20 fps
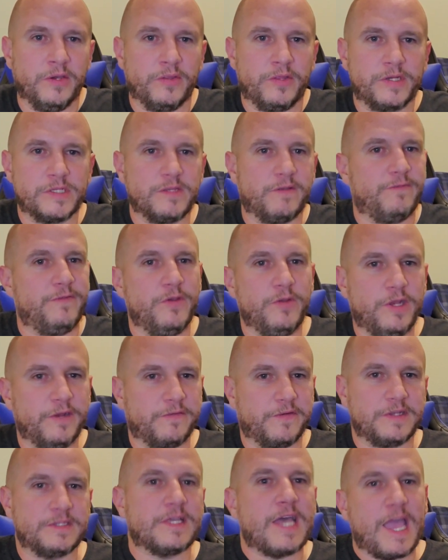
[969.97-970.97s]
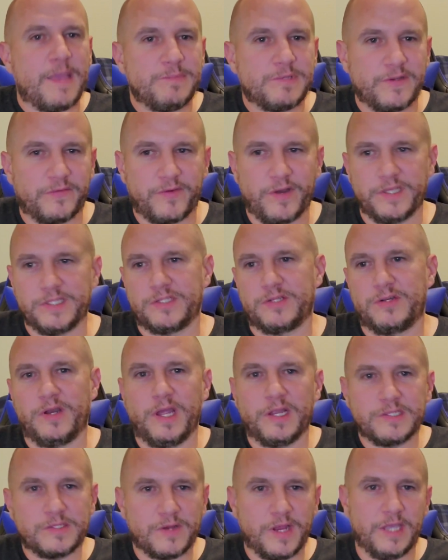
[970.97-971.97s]
there's a few different types of
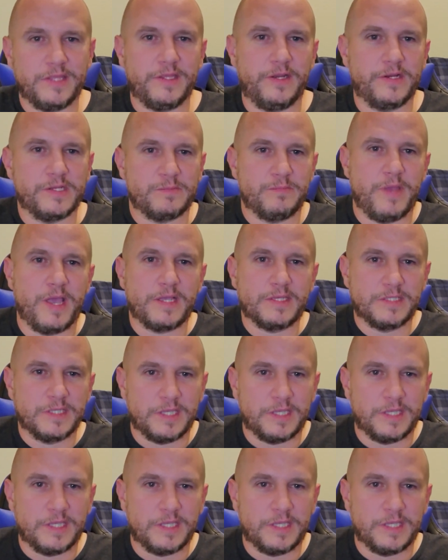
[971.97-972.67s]
restaurants, right? There's Mexican